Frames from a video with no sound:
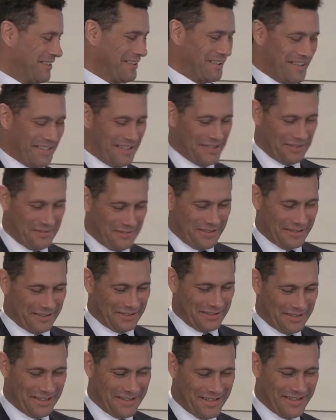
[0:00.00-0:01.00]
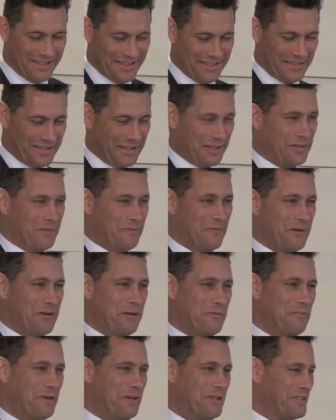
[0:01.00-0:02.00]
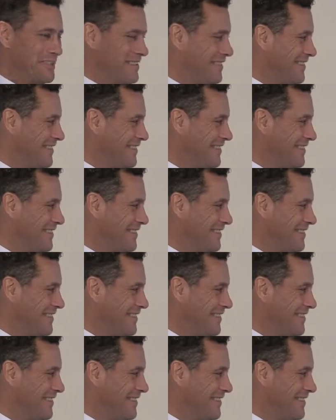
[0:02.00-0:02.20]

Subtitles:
Okay, thank you very much.